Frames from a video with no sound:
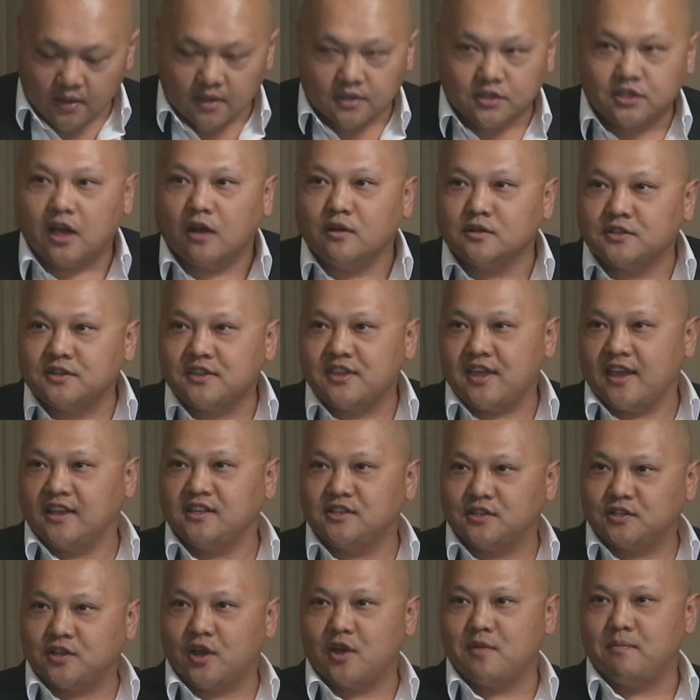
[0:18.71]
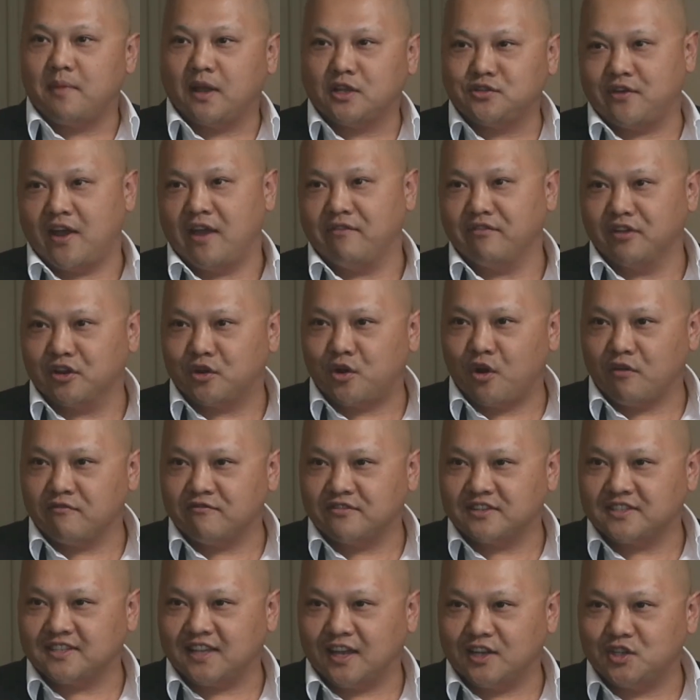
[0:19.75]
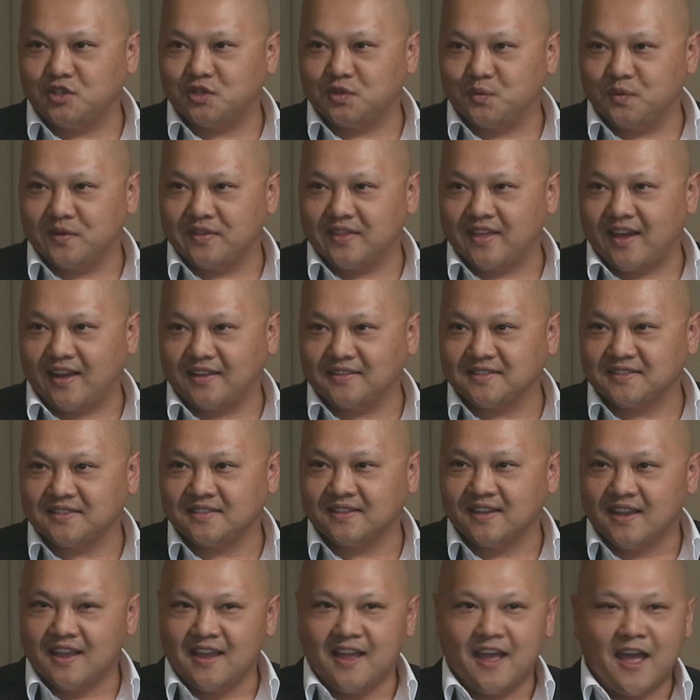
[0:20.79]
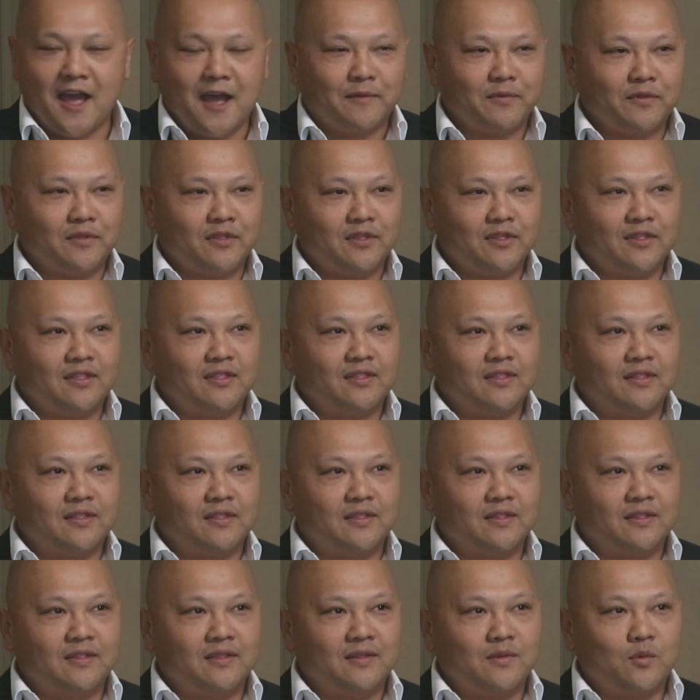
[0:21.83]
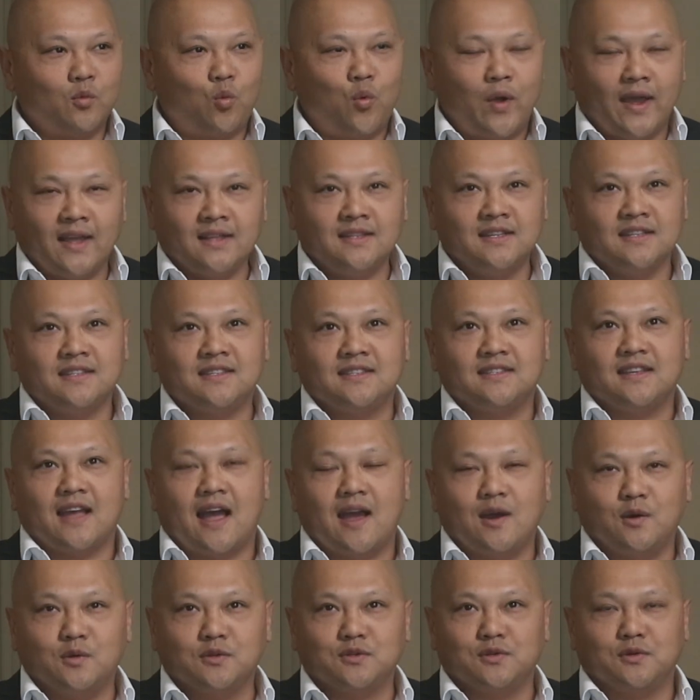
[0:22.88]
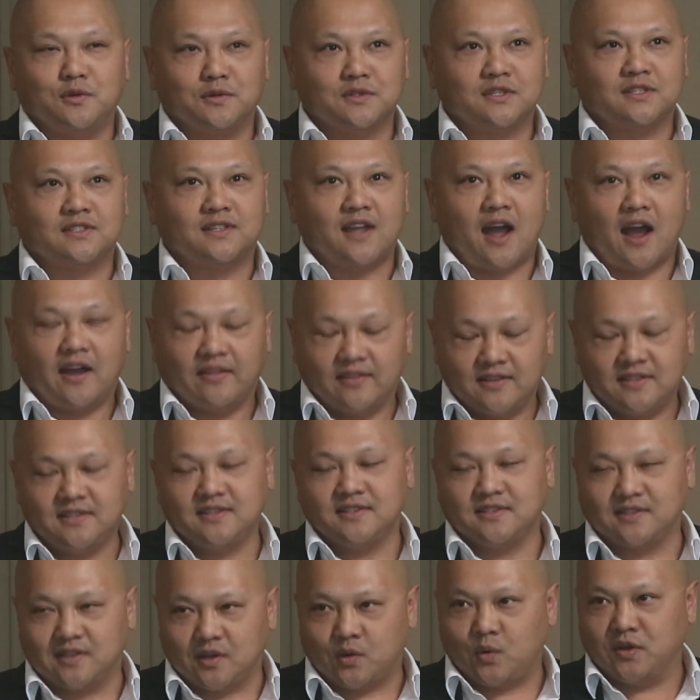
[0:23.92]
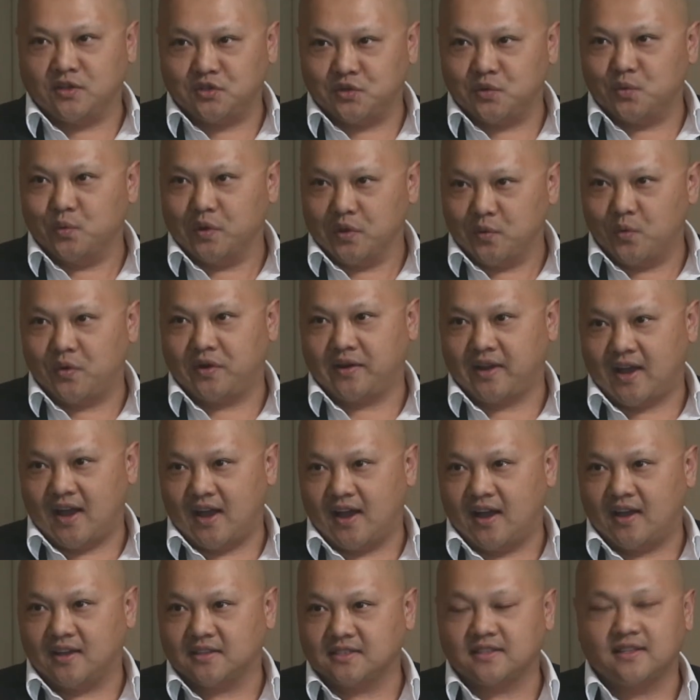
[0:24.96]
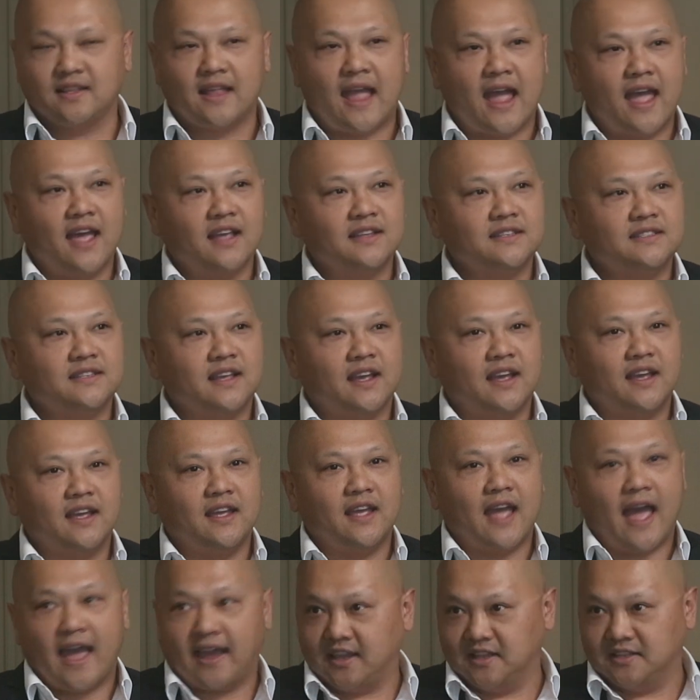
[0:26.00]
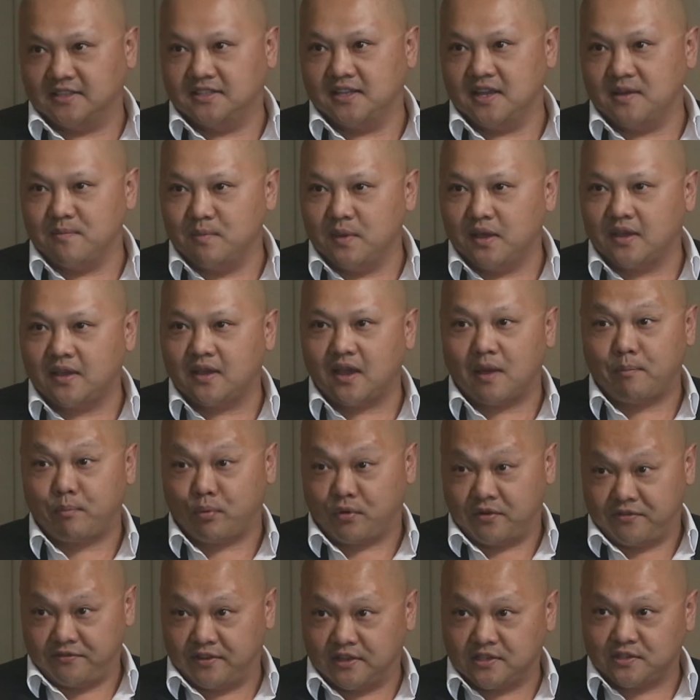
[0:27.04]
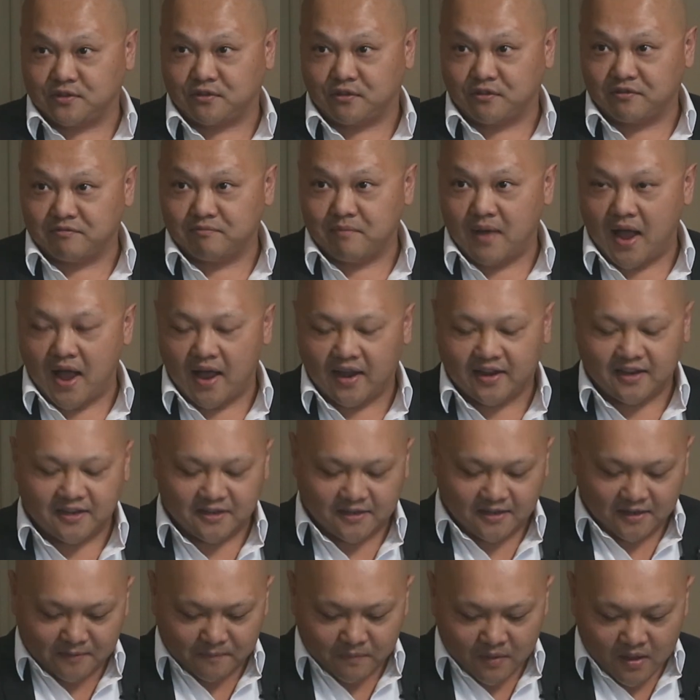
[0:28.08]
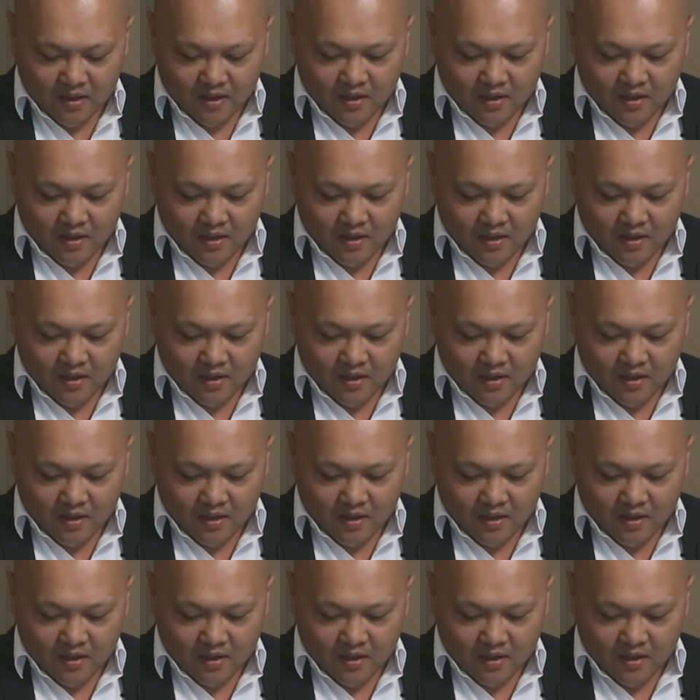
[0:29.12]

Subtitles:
Charles, thanks so much for having a conversation with us. Where did sales all start? This is the question we want to ask. As an academic, a professor of marketing,